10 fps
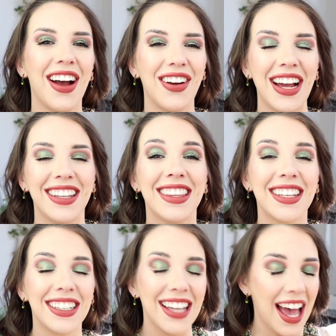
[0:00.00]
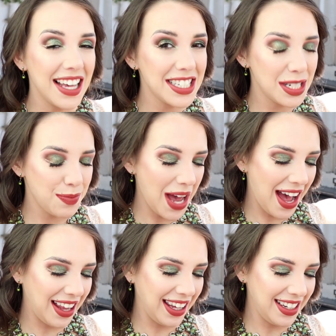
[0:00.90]
All right, the last
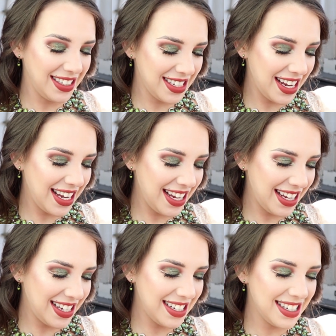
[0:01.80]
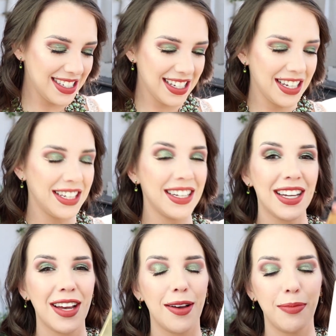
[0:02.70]
palette is
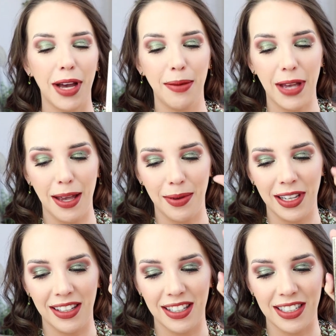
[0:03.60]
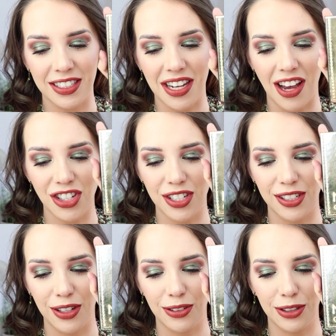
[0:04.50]
my baby, the Natasha
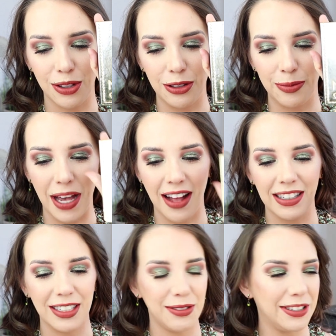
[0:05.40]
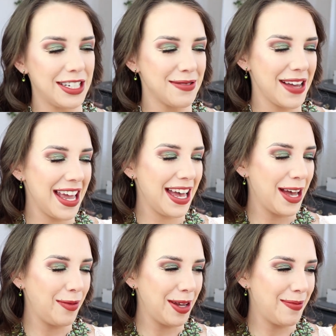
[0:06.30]
Denona Gold palette, which my
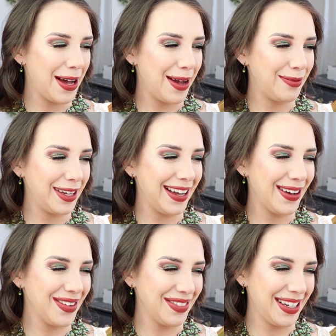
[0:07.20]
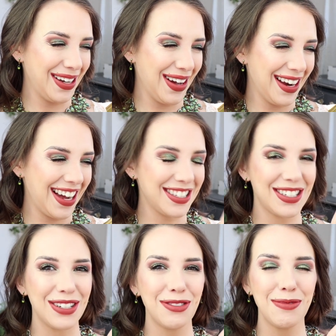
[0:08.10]
hubby bought me. Oh my god, I
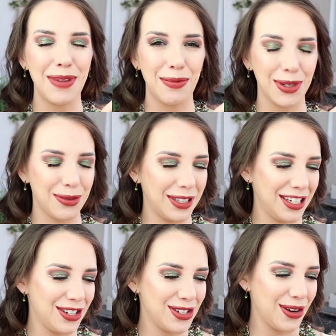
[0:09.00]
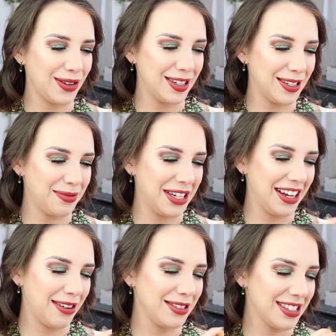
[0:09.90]
still remember when he showed it to me.
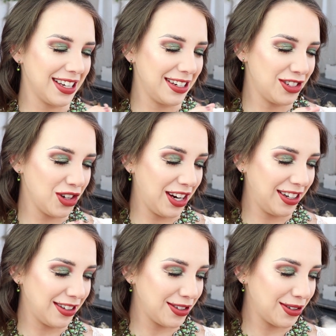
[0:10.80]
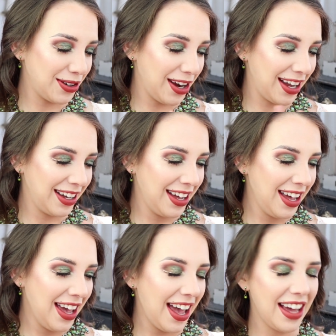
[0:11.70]
I was like, try not to cry.
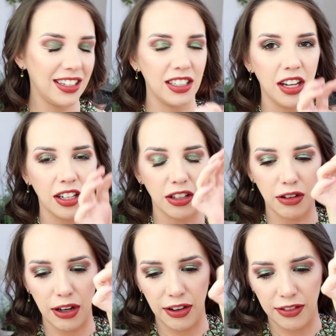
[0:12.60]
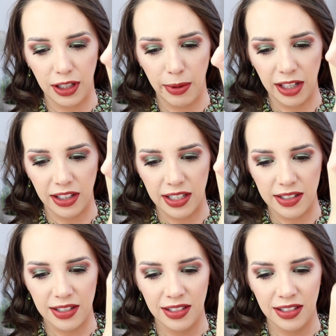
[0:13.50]
And y'all know how I feel about this.